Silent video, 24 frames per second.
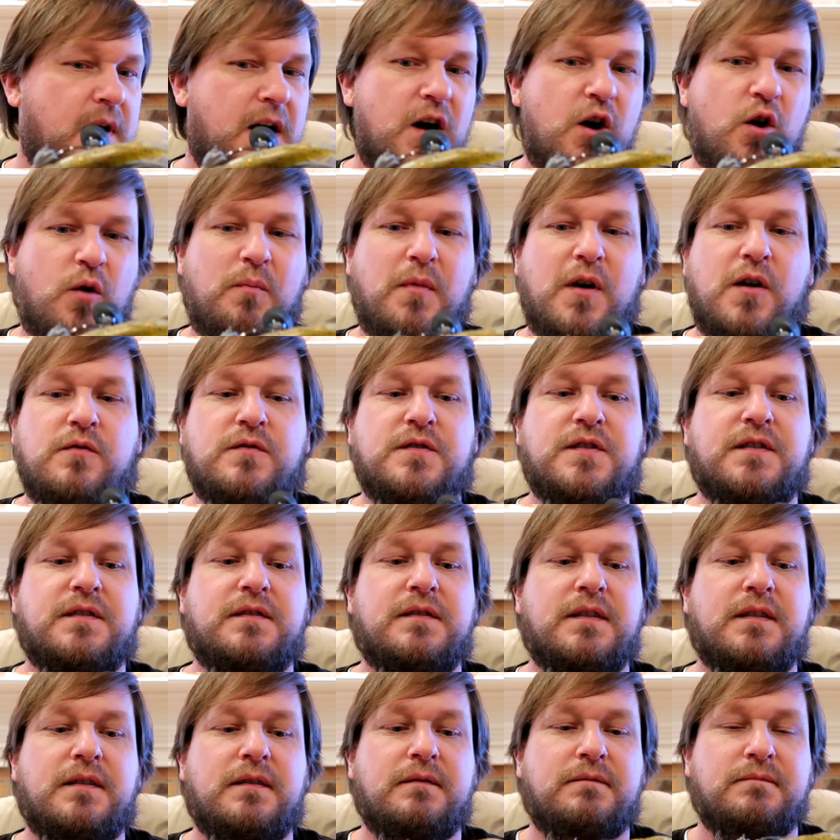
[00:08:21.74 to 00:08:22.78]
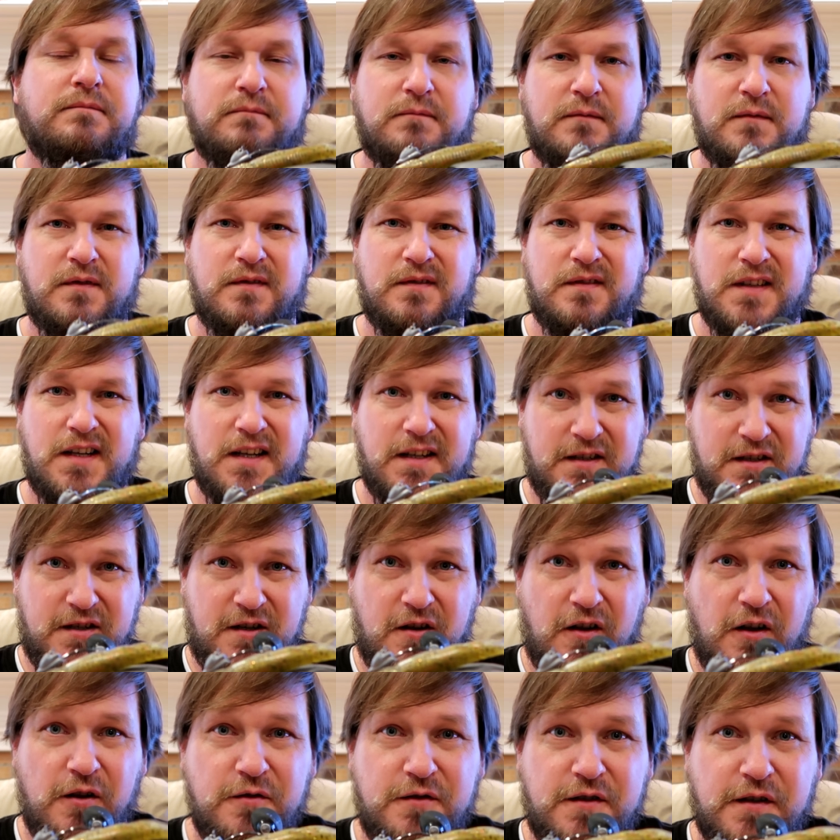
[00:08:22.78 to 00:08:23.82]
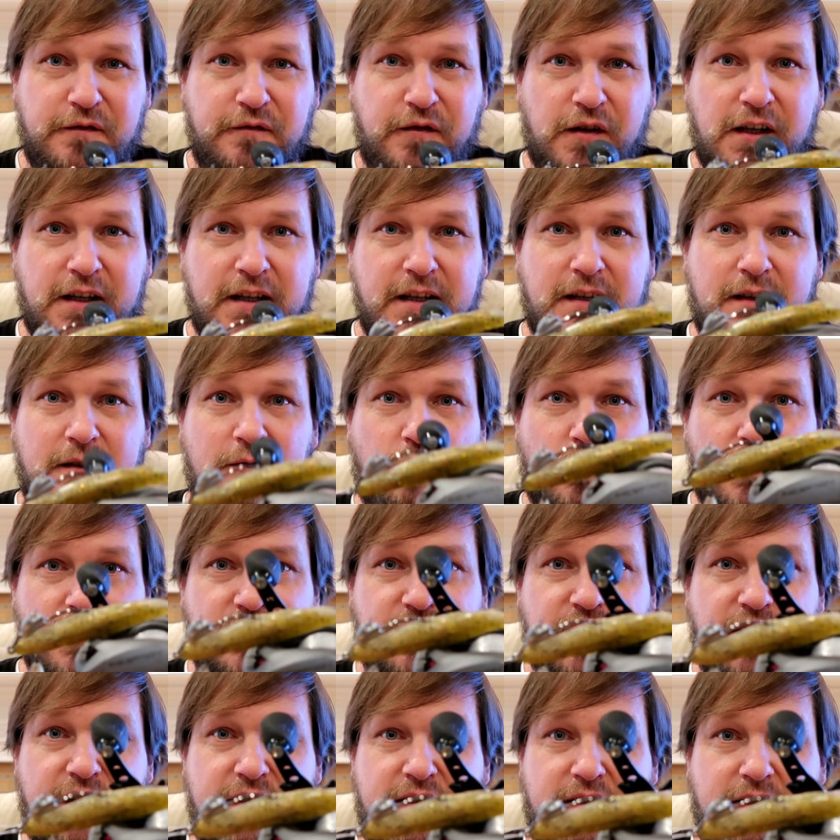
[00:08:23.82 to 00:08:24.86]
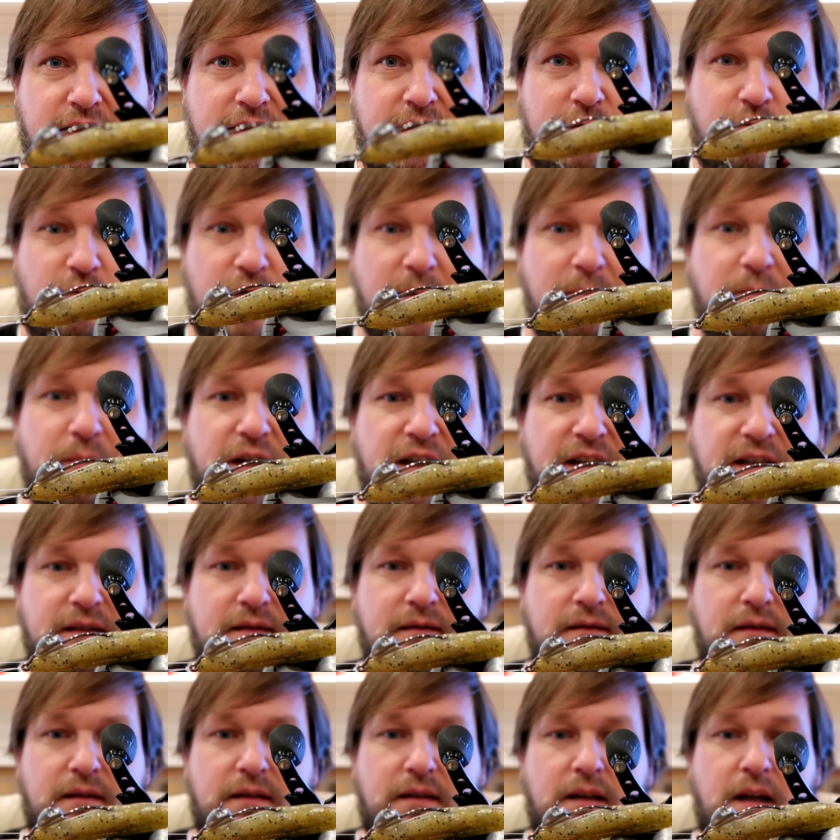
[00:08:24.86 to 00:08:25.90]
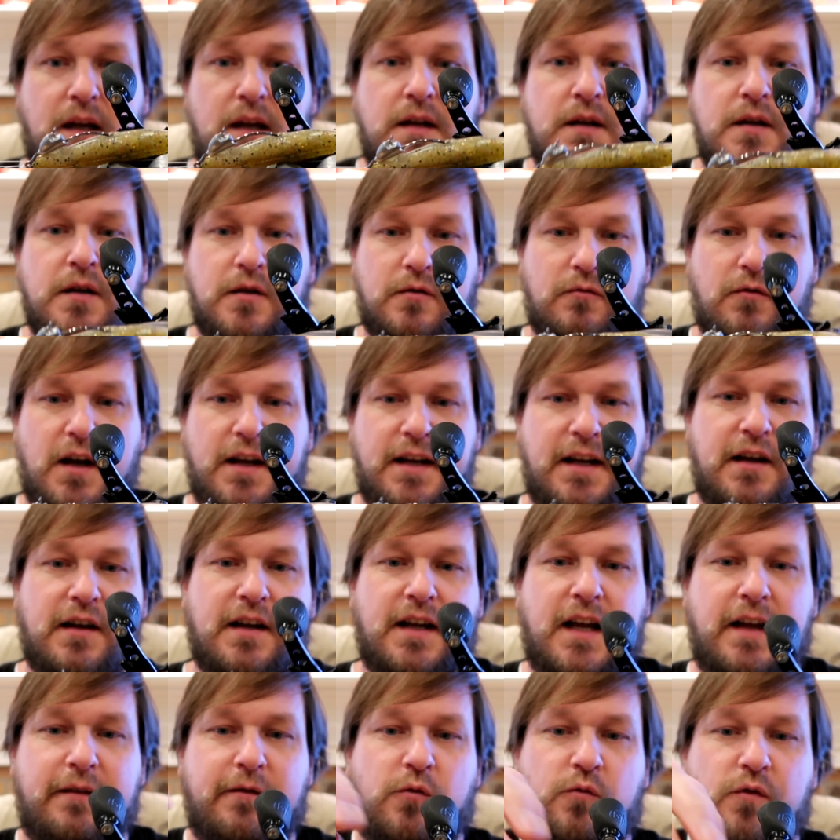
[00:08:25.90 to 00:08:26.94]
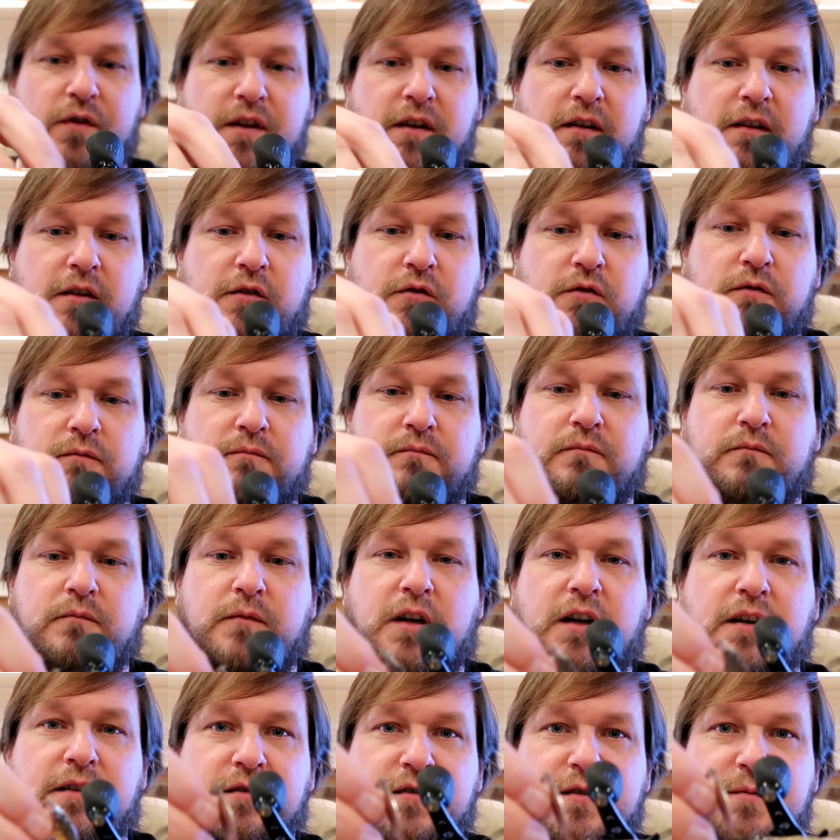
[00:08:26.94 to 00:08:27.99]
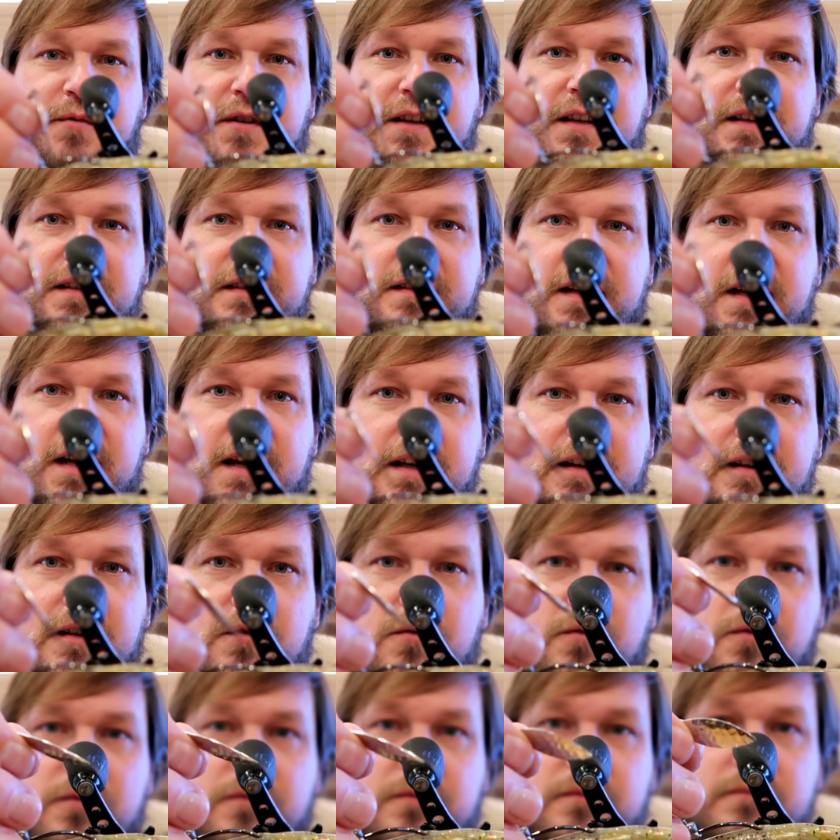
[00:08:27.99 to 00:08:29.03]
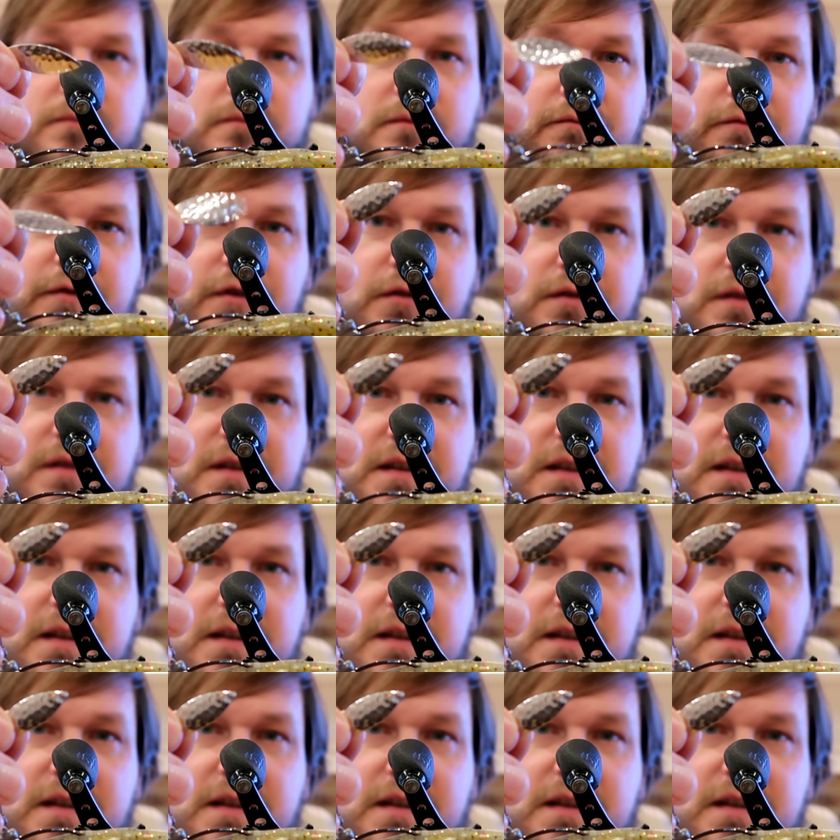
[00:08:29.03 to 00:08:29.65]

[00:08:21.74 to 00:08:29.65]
almost exclusively with just this swim bait. Right now I have it with a little underspin tied on, if you can